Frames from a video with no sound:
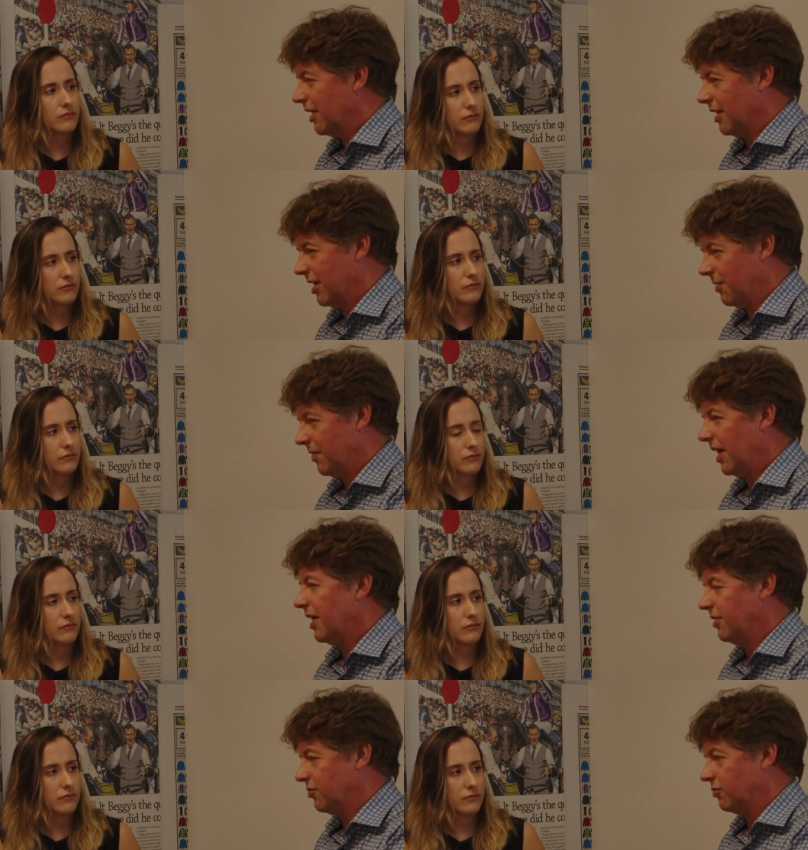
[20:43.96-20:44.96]
Speaker 1: um,
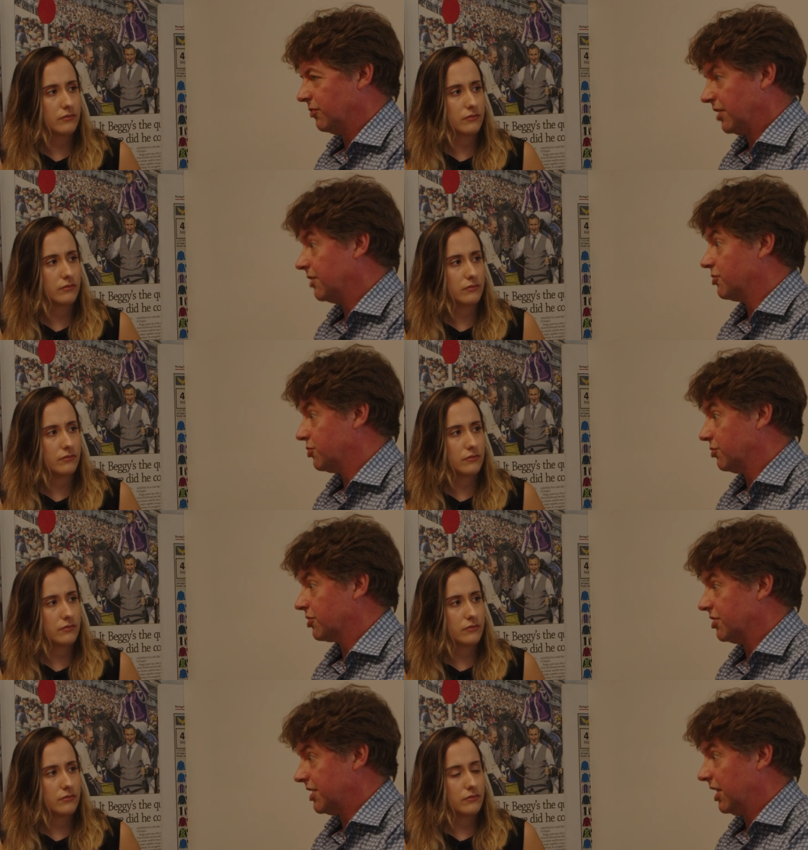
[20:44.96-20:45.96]
and then the
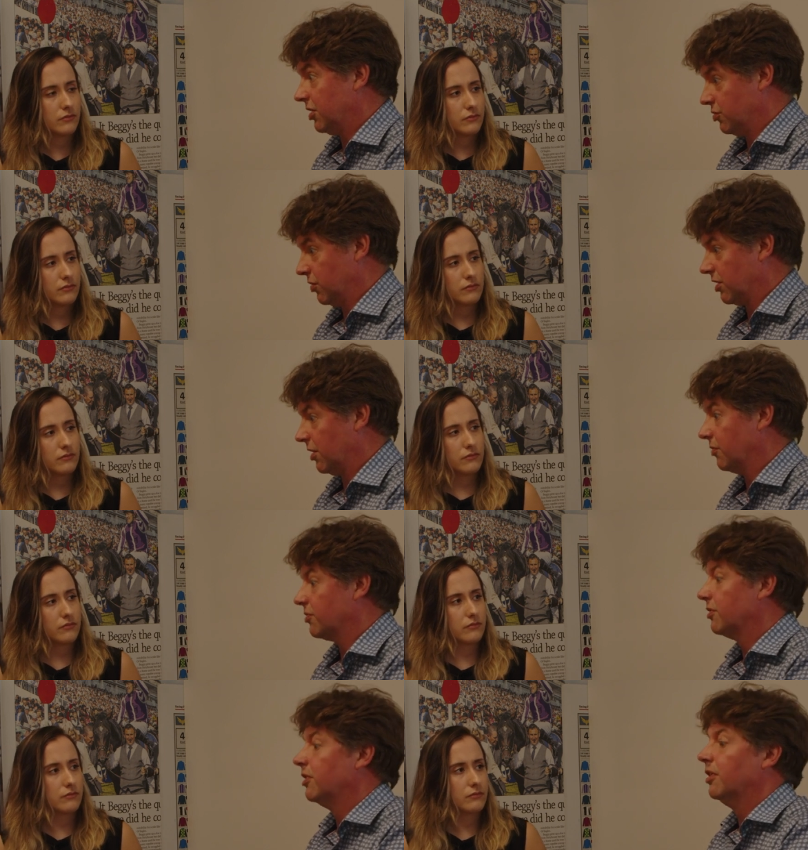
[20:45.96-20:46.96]
stewards can take into
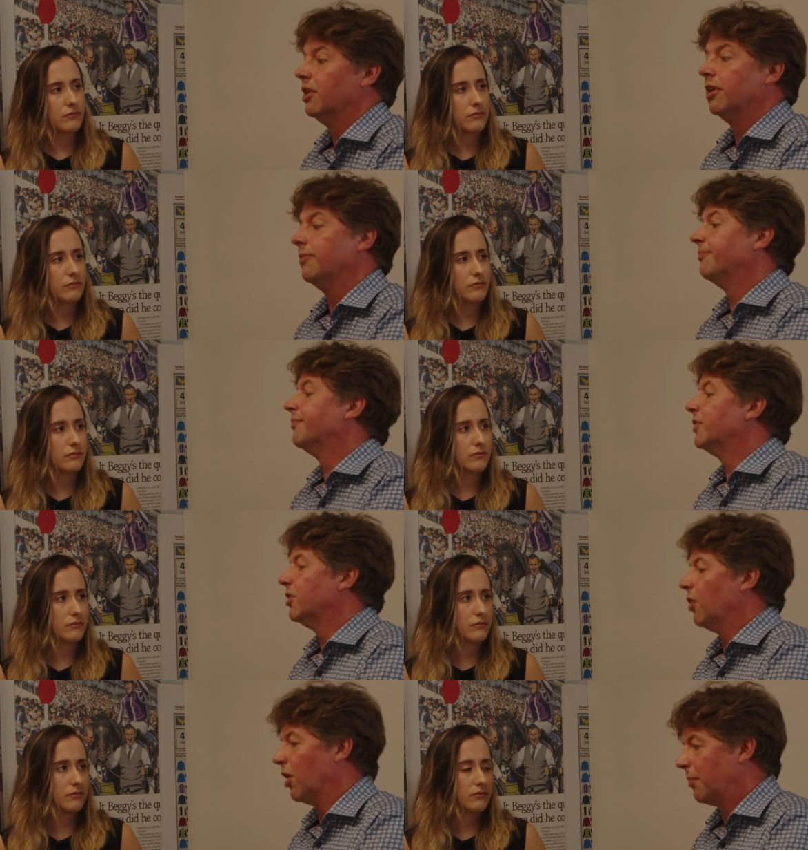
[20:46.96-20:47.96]
account,
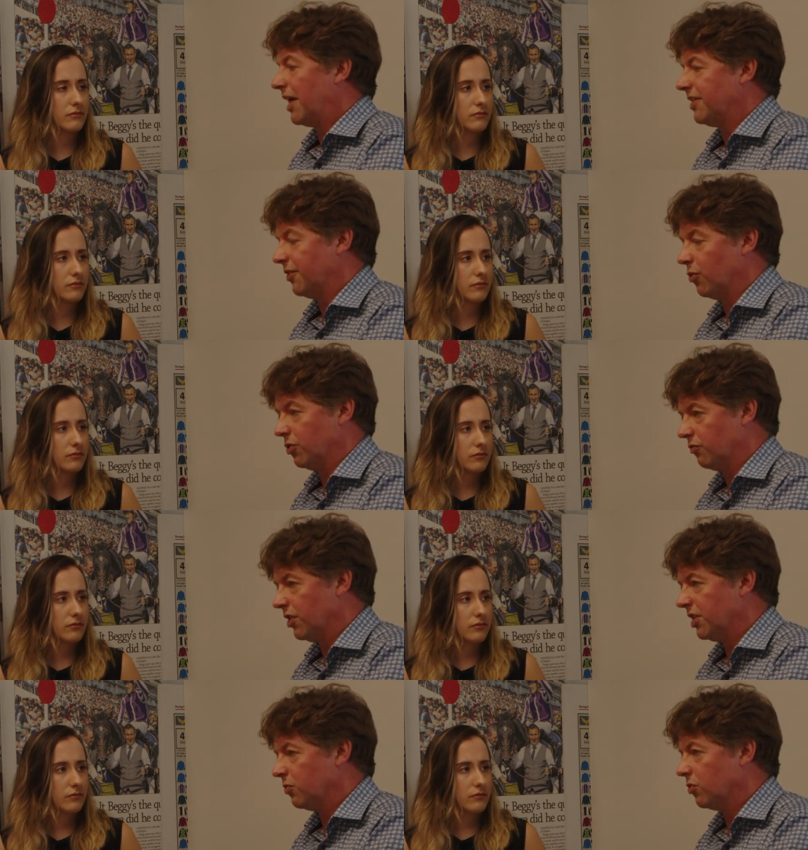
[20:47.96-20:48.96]
you know, how bad they thought your
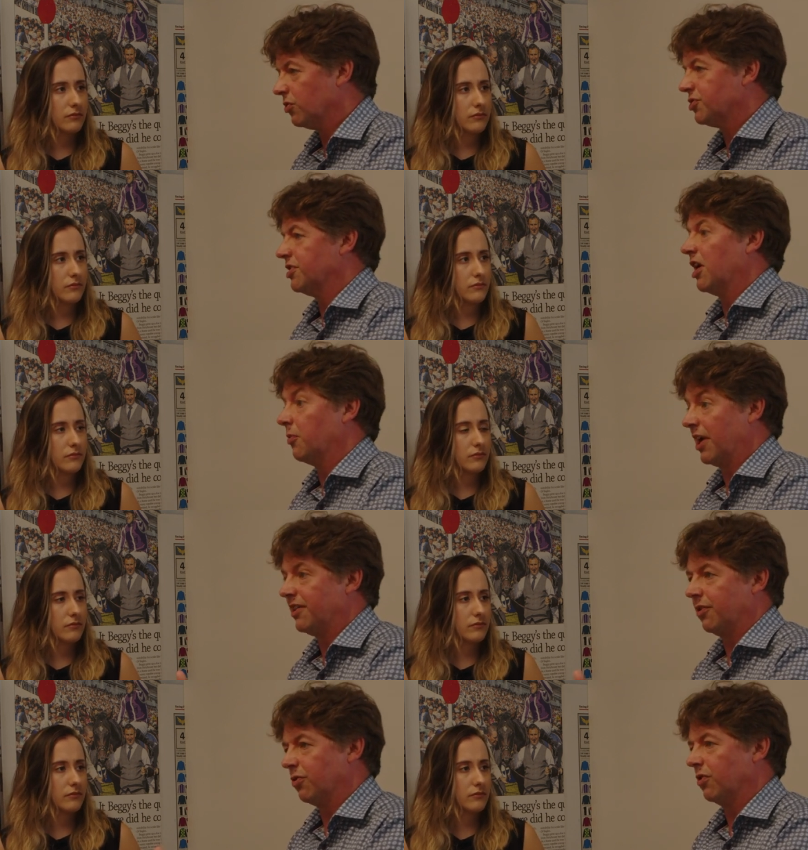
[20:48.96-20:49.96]
writing was and how
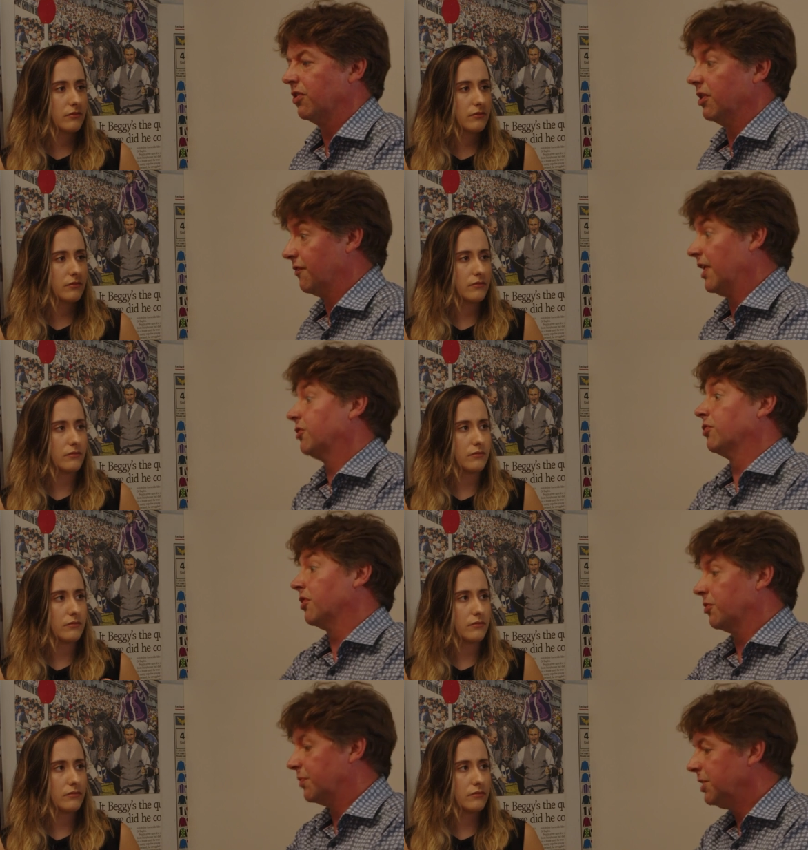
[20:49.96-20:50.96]
bad they thought the effect on
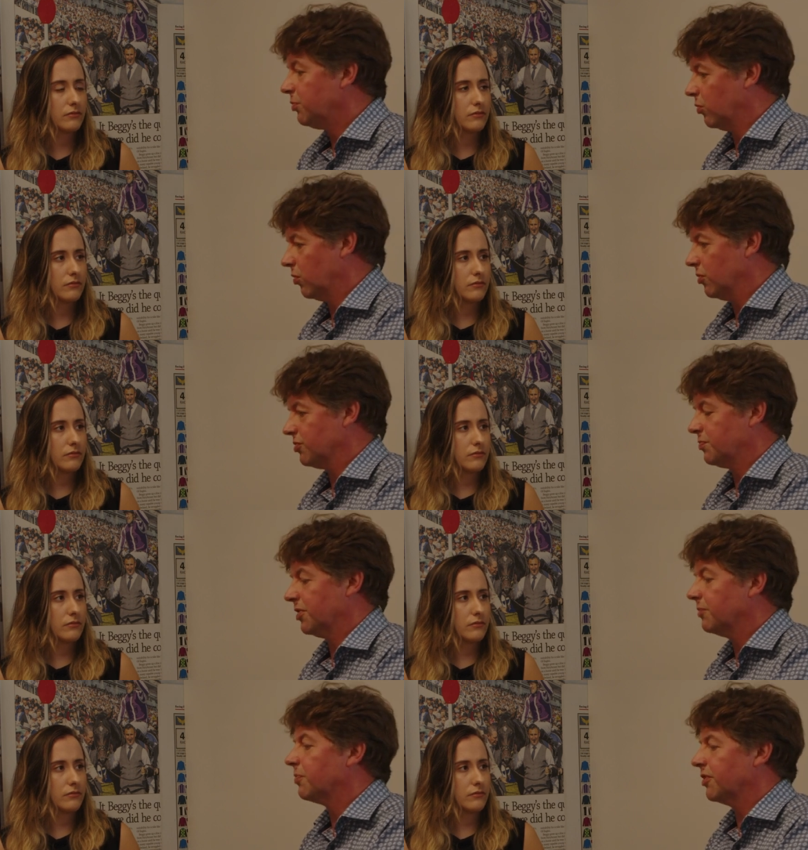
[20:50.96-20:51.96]
other people was.
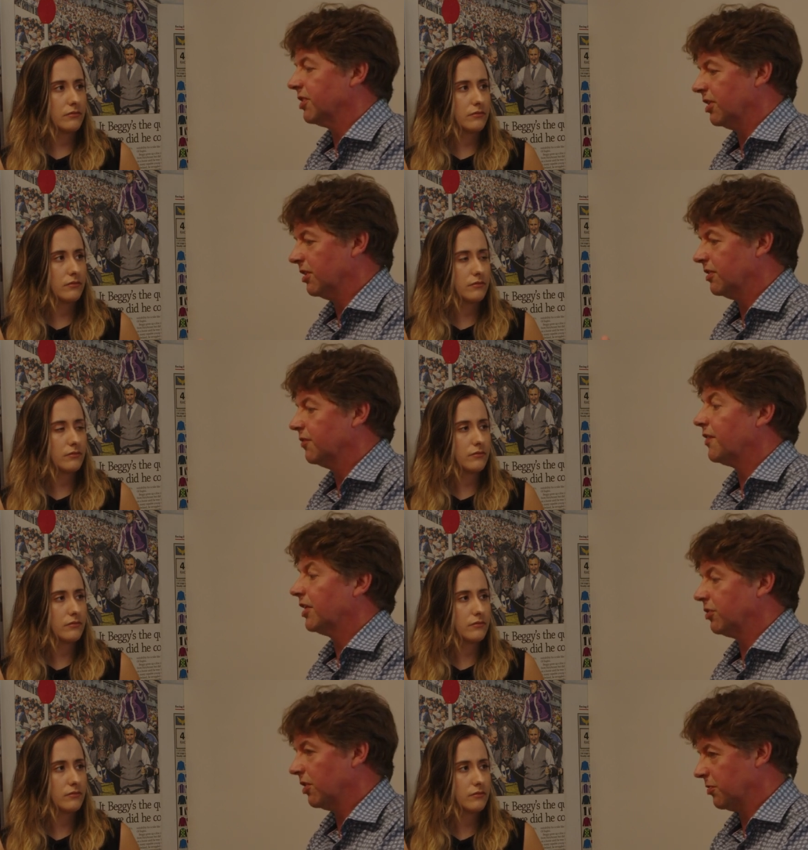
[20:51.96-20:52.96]
But but the the
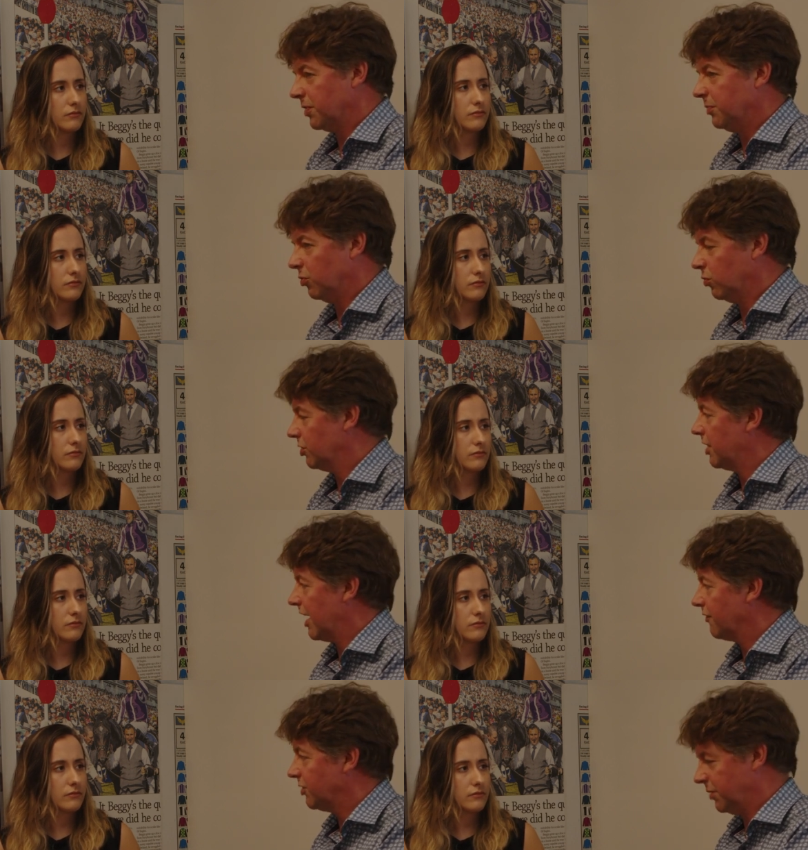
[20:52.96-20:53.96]
effect on other people wouldn't
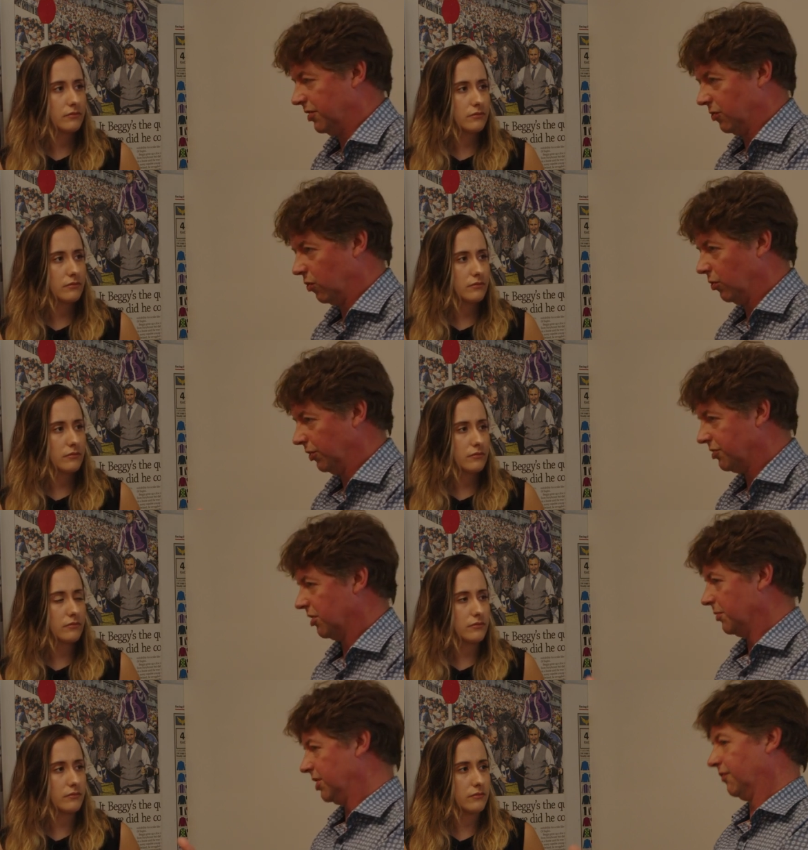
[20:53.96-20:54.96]
have to be the whole
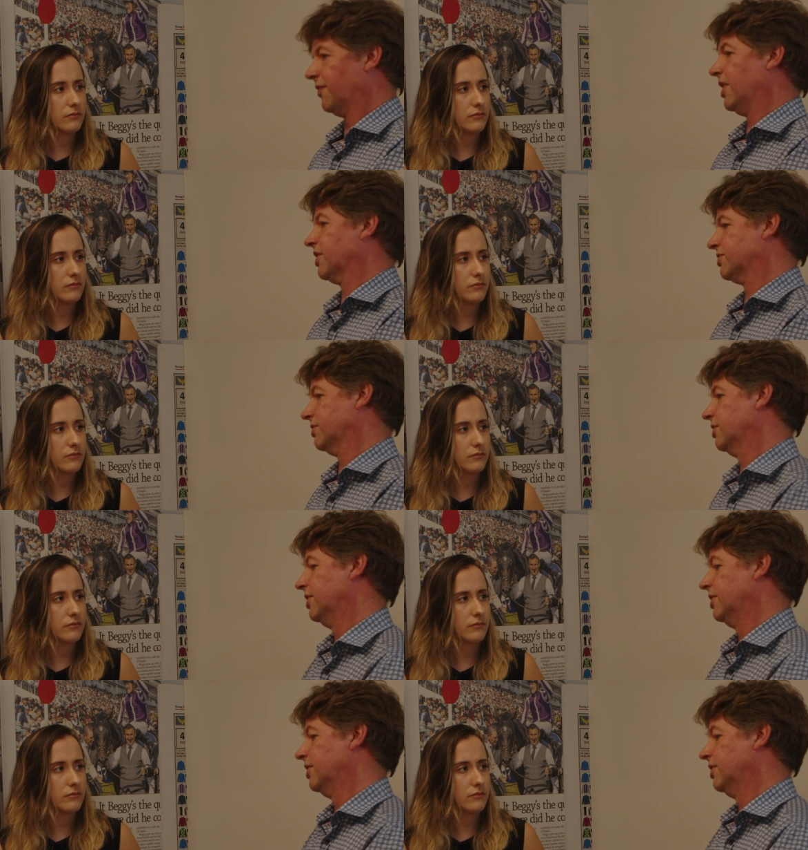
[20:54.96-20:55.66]
determining factor.